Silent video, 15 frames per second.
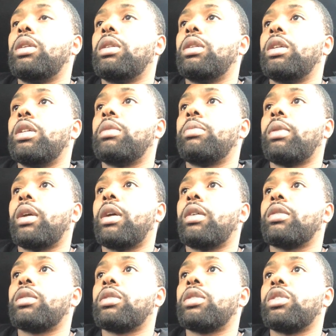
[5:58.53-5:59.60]
these
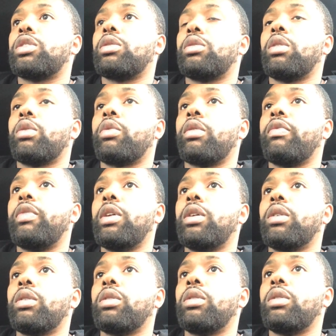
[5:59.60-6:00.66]
players
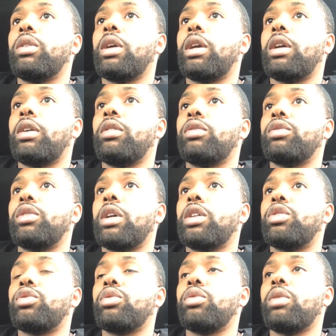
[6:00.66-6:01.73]
revealed they
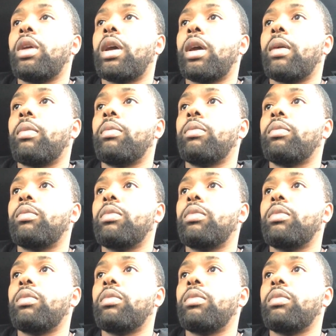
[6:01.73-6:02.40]
true damn